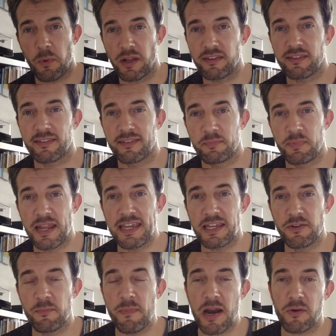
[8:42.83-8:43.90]
what's playing
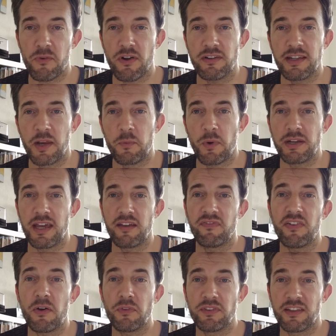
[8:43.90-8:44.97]
in the background and what I
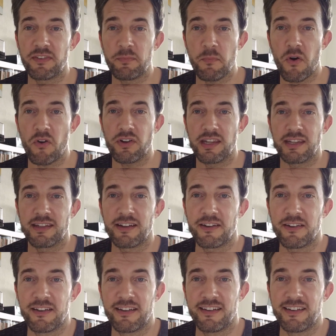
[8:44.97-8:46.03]
found this morning
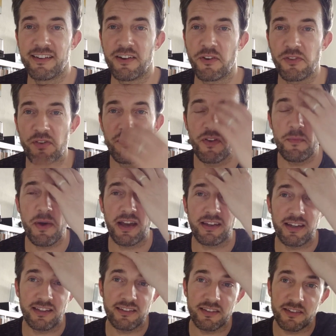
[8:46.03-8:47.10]
on the flea
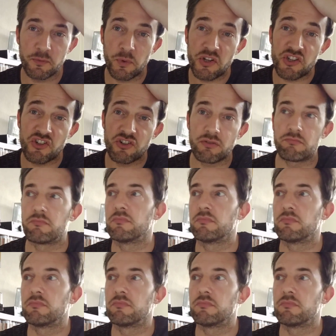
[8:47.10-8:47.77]
market, which